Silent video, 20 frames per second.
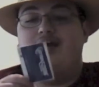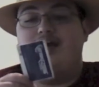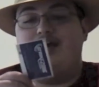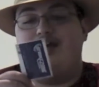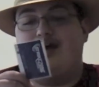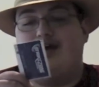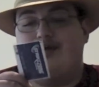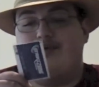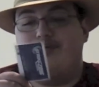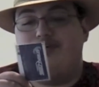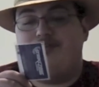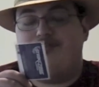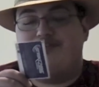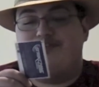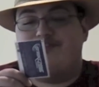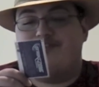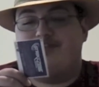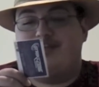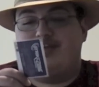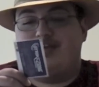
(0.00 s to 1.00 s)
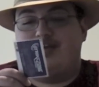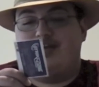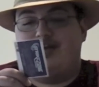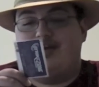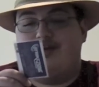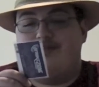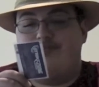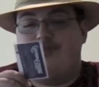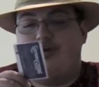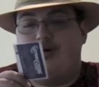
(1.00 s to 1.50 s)
And I read this thing and
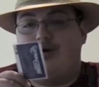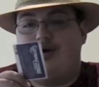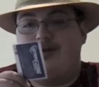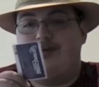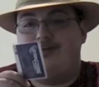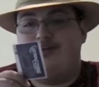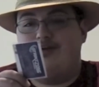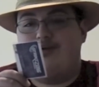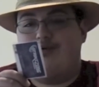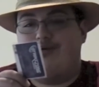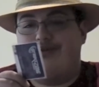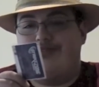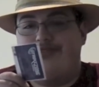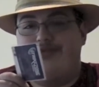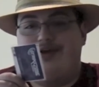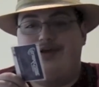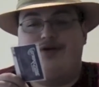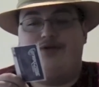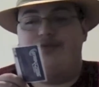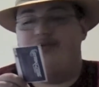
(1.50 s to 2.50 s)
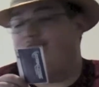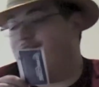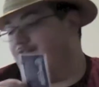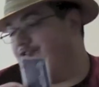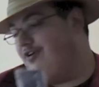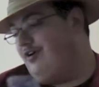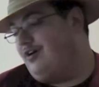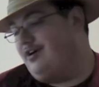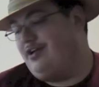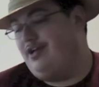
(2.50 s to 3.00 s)
I have no idea what the hell they're
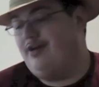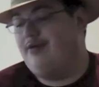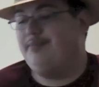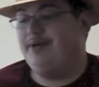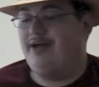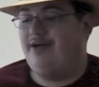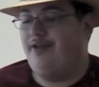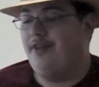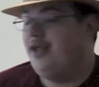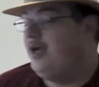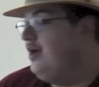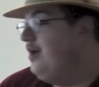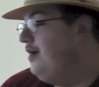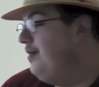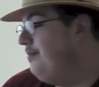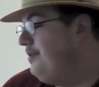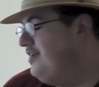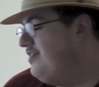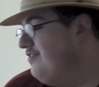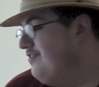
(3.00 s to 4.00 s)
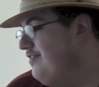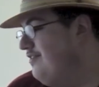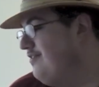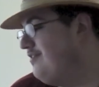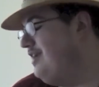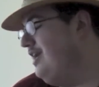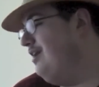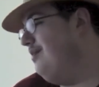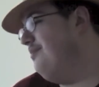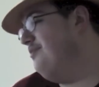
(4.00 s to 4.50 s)
talking about, because
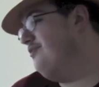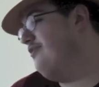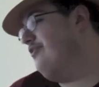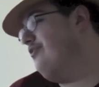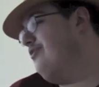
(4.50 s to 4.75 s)
this game is